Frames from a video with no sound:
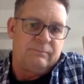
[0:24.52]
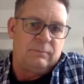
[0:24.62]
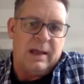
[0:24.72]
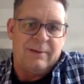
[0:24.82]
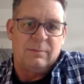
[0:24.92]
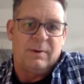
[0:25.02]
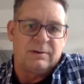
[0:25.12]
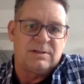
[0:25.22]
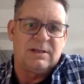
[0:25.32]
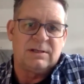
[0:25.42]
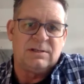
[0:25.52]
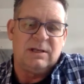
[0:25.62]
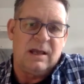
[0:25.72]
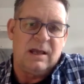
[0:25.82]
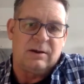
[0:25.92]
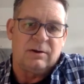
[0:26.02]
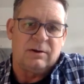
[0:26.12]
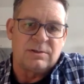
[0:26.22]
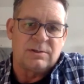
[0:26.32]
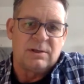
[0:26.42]
have about 60
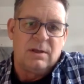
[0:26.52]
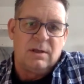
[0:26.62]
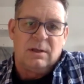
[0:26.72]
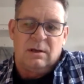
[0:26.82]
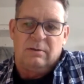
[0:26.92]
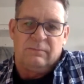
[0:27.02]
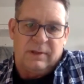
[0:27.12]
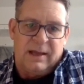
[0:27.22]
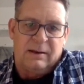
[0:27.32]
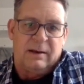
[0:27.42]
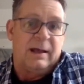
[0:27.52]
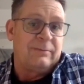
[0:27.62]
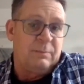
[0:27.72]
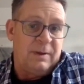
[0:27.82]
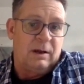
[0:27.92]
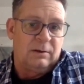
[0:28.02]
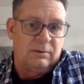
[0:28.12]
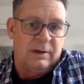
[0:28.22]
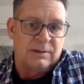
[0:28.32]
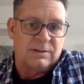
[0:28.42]
acres of land, and I have a bee yard
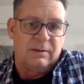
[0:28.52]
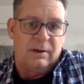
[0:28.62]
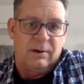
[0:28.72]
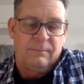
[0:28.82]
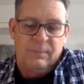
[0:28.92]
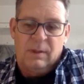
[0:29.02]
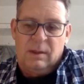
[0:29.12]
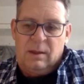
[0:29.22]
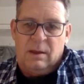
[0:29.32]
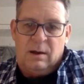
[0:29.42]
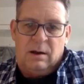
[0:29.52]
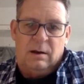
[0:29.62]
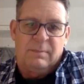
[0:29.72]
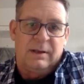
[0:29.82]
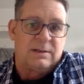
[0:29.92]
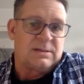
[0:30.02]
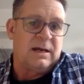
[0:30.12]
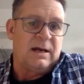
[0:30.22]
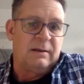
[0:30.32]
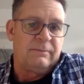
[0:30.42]
location there. And it's
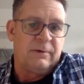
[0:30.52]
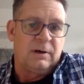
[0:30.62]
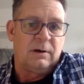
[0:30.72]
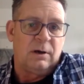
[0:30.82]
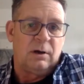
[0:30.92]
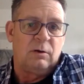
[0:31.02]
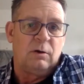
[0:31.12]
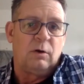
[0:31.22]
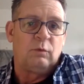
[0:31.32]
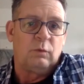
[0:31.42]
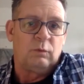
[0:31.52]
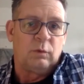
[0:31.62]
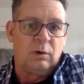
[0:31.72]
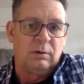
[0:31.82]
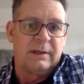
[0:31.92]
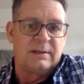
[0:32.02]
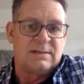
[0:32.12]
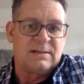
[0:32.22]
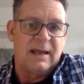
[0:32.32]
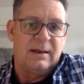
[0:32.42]
kind of a rolling,
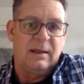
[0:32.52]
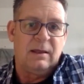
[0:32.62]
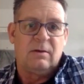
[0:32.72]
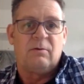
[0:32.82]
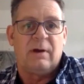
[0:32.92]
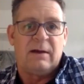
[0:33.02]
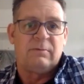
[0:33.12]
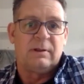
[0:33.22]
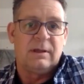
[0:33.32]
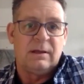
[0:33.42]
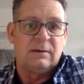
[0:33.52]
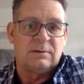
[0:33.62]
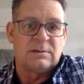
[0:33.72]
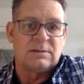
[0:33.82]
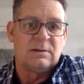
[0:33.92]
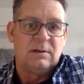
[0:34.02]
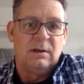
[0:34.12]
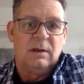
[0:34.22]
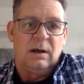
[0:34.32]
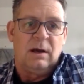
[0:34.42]
sandy, gravelly hills,
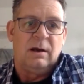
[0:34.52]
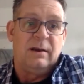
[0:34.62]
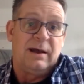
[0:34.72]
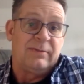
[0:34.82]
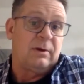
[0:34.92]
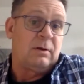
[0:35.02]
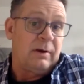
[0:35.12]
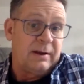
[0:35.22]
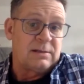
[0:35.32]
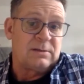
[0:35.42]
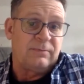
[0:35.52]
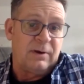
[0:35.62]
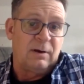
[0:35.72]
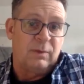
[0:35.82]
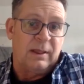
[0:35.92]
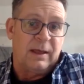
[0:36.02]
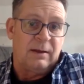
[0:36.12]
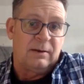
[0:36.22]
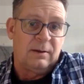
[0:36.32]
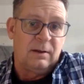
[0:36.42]
not the greatest
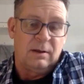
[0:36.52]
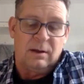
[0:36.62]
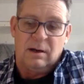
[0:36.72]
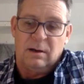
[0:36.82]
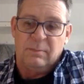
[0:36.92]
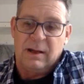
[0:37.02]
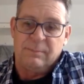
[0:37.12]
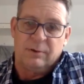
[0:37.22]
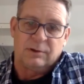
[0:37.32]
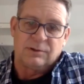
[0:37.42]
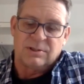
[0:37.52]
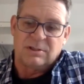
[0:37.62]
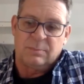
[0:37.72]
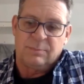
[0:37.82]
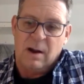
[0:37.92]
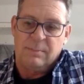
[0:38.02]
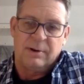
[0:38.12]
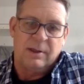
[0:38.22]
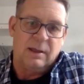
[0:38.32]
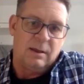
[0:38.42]
farmland. I purchased the
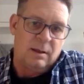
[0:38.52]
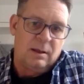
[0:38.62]
property